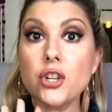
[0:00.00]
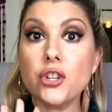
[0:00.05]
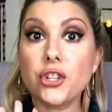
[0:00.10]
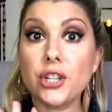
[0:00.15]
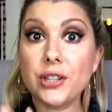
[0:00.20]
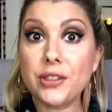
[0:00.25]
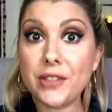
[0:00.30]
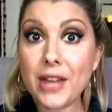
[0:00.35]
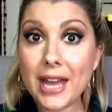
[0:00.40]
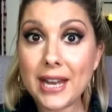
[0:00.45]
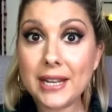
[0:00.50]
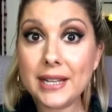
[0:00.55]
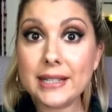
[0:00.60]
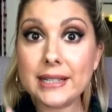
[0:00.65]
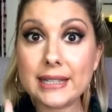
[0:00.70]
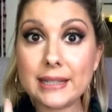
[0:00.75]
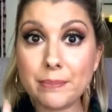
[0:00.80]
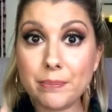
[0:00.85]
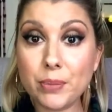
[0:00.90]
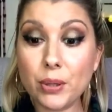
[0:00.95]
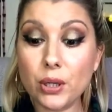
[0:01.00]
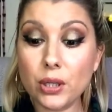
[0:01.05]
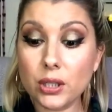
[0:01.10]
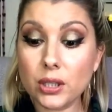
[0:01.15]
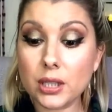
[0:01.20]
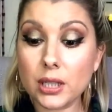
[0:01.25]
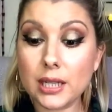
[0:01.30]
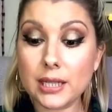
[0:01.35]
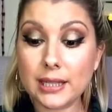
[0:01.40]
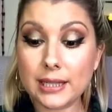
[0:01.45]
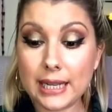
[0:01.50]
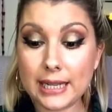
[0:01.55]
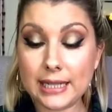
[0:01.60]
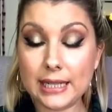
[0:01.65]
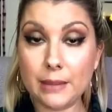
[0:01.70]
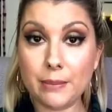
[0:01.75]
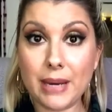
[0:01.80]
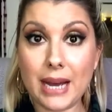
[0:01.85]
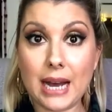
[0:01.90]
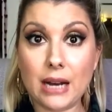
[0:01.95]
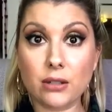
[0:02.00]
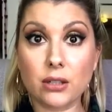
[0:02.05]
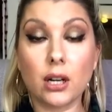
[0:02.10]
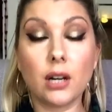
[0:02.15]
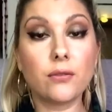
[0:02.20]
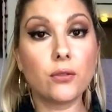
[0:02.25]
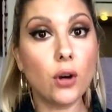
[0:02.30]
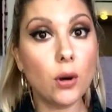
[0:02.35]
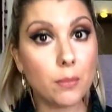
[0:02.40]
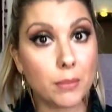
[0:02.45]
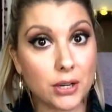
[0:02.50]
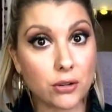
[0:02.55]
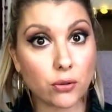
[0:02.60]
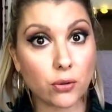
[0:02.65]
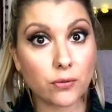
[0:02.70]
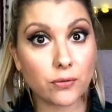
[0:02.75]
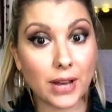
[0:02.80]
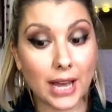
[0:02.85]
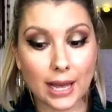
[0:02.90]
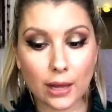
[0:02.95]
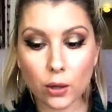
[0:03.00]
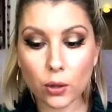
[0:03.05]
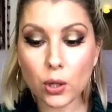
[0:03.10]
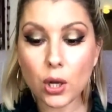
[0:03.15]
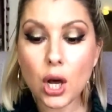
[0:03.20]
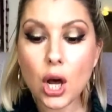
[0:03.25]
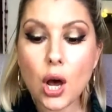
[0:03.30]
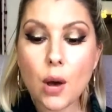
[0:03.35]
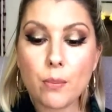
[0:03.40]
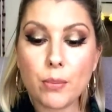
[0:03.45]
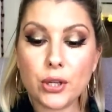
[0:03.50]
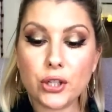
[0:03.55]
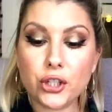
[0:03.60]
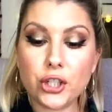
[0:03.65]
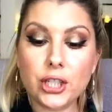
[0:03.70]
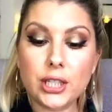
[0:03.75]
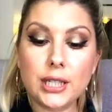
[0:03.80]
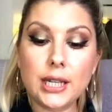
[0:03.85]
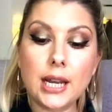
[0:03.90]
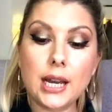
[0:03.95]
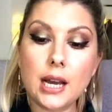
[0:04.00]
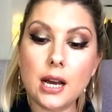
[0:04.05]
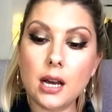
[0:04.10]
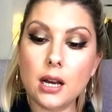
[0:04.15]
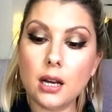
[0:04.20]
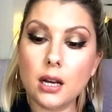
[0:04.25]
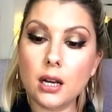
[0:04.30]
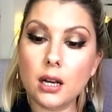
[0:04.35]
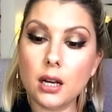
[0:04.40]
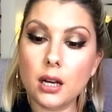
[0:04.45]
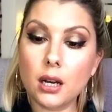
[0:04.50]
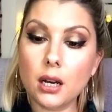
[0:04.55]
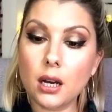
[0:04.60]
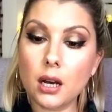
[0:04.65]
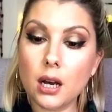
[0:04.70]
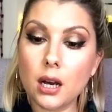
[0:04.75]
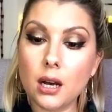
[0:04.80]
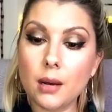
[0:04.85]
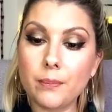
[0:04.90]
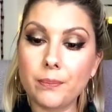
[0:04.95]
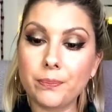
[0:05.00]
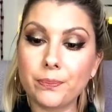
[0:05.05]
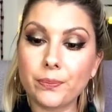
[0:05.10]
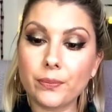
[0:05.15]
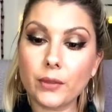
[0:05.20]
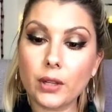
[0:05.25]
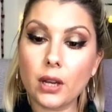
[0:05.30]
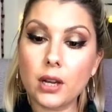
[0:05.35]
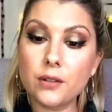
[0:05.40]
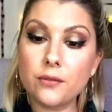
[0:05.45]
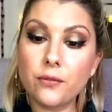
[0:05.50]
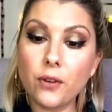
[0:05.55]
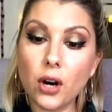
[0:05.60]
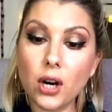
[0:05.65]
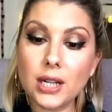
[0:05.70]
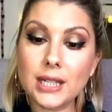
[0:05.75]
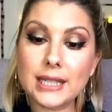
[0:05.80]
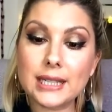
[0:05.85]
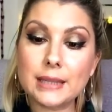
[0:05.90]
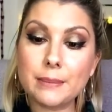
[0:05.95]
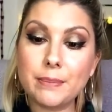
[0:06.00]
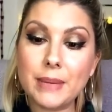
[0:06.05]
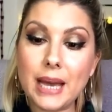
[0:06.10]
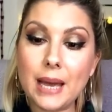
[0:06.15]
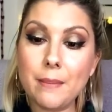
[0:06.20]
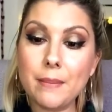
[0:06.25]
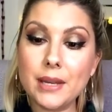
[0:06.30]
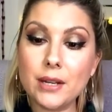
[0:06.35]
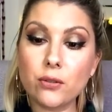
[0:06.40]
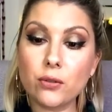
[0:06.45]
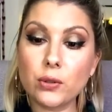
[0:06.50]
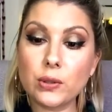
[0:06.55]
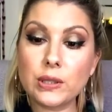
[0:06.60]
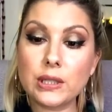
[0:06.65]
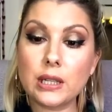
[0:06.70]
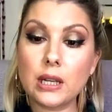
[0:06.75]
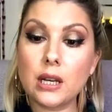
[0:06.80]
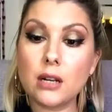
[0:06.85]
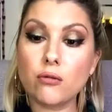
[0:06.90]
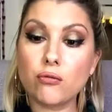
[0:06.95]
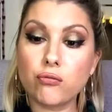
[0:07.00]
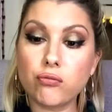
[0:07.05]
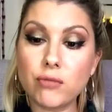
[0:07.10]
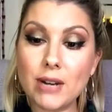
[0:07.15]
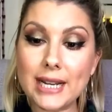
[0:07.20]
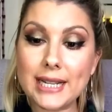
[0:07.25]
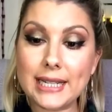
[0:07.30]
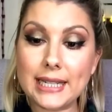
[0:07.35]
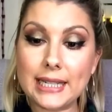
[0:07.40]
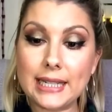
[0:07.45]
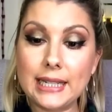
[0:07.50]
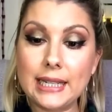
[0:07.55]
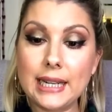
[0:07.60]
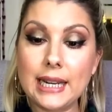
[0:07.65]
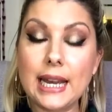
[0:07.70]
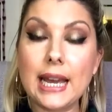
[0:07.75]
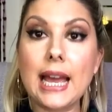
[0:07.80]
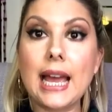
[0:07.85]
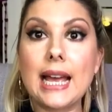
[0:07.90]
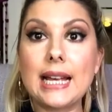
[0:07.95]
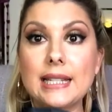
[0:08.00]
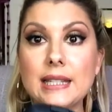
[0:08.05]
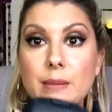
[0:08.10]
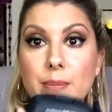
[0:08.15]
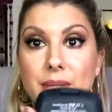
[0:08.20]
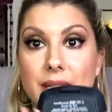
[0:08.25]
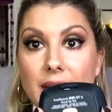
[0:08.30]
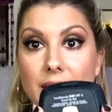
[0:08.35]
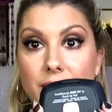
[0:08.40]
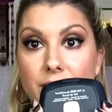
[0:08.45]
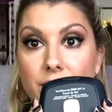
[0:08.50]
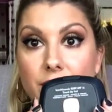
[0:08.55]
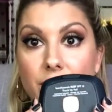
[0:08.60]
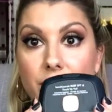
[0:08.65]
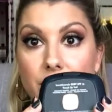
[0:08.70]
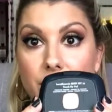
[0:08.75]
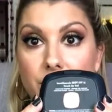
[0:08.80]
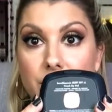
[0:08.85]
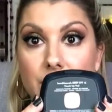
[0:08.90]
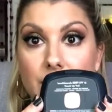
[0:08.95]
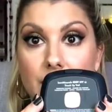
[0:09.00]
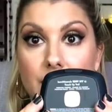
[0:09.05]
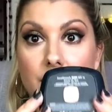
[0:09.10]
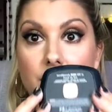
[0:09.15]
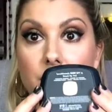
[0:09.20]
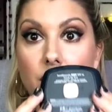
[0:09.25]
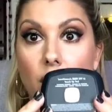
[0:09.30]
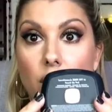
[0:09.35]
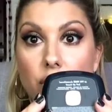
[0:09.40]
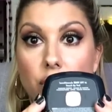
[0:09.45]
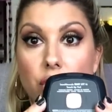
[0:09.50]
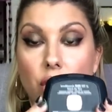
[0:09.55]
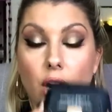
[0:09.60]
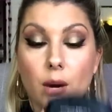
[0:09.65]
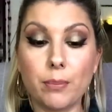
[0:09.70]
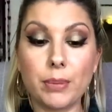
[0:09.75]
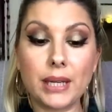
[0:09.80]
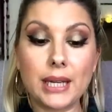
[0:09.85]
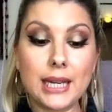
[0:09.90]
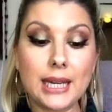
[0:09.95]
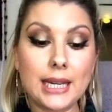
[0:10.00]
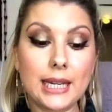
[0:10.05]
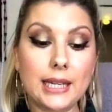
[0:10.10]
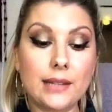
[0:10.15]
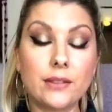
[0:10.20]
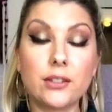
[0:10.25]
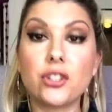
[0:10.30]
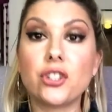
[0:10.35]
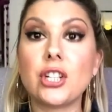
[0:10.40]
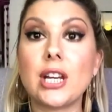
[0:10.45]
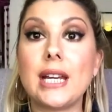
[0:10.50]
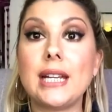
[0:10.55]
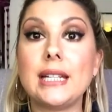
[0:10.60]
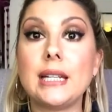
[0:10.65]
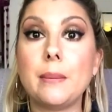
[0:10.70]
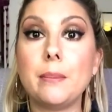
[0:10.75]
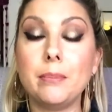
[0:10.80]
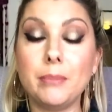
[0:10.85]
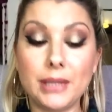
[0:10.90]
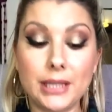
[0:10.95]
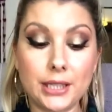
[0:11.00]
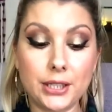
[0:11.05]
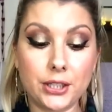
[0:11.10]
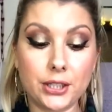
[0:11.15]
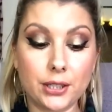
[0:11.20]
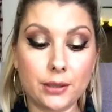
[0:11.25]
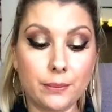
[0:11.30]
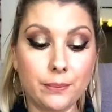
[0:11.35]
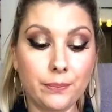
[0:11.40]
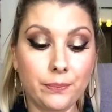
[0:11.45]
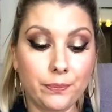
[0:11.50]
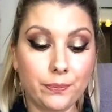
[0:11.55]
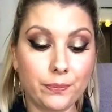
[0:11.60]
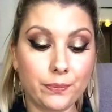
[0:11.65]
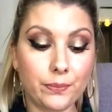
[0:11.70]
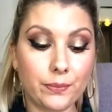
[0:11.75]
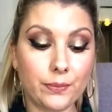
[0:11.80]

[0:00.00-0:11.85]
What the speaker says: She then put a setting powder. I've got Mineral Veil, but she advised bareMinerals Ready SPF 15 Touch Up in the shade Medium.